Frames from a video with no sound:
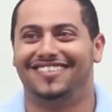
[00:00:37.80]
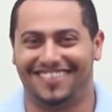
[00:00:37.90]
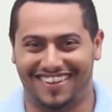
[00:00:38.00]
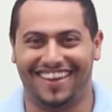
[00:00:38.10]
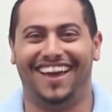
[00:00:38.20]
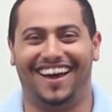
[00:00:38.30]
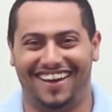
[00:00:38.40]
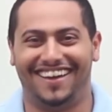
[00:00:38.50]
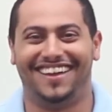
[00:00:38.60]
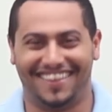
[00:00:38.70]

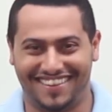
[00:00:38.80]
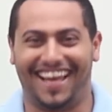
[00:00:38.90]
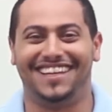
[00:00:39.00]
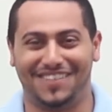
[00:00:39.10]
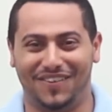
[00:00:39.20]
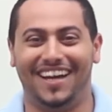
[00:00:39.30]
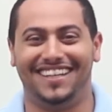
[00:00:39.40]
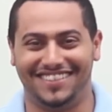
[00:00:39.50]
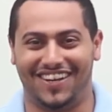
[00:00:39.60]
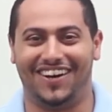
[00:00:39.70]
Yeah, that's a
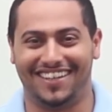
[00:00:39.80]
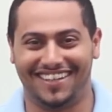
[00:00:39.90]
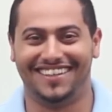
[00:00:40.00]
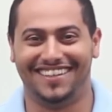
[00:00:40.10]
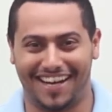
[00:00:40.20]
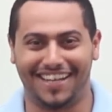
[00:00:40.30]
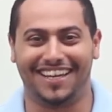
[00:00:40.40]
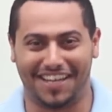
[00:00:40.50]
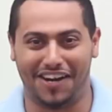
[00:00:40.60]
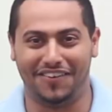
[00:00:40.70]
wedding song. There
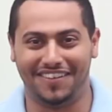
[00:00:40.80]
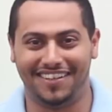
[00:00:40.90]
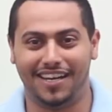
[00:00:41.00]
you go.